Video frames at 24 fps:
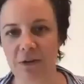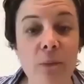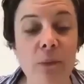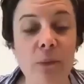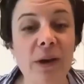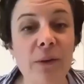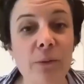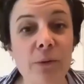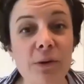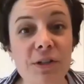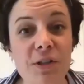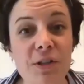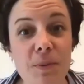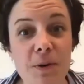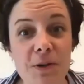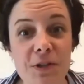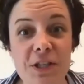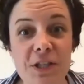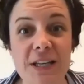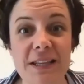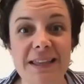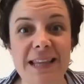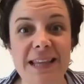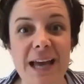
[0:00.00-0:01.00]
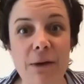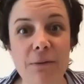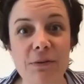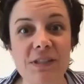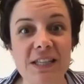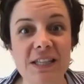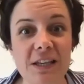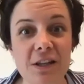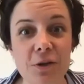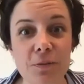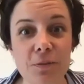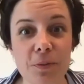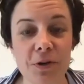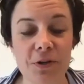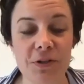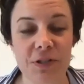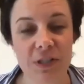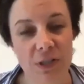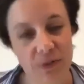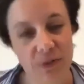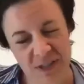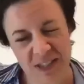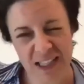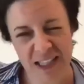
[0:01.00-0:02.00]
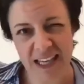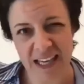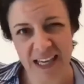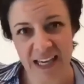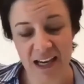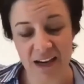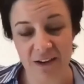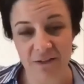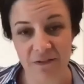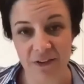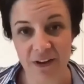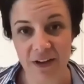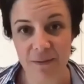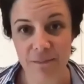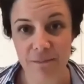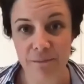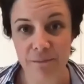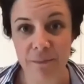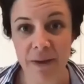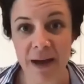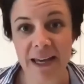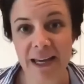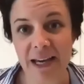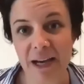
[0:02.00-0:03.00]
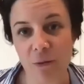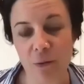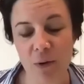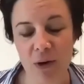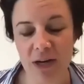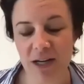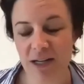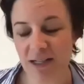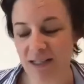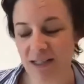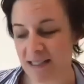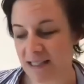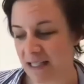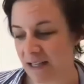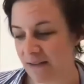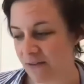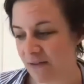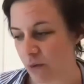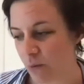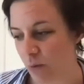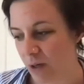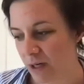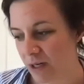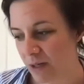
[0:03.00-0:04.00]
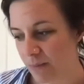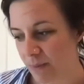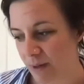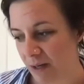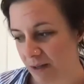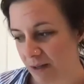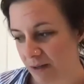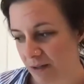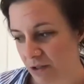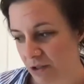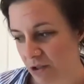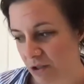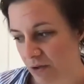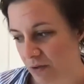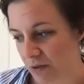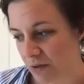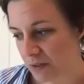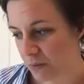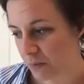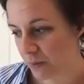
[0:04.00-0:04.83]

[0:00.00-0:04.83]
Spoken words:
we were supposed to, that was the other person I was thinking of. Mike, I wanted to see if you wanted to be on the show this